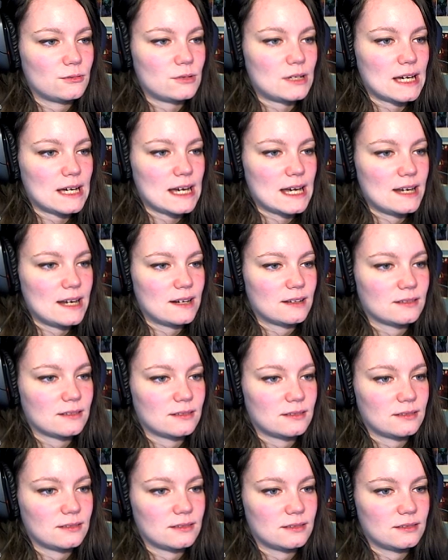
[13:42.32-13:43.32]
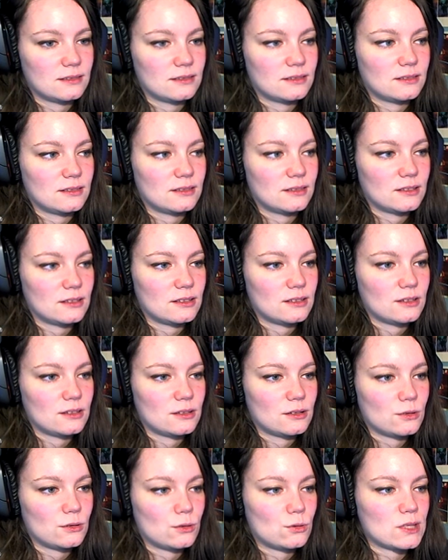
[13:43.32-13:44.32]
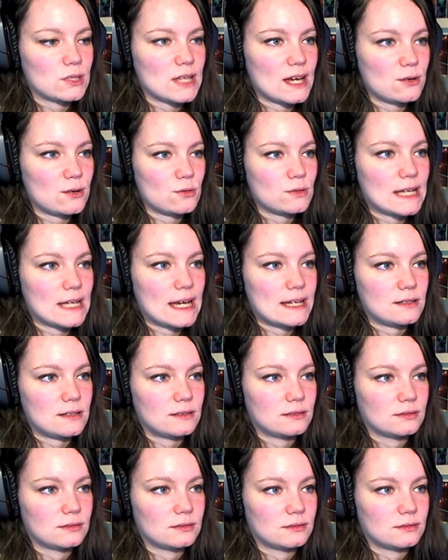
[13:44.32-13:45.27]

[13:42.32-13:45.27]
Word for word: Undyne! Undyne, Undyne.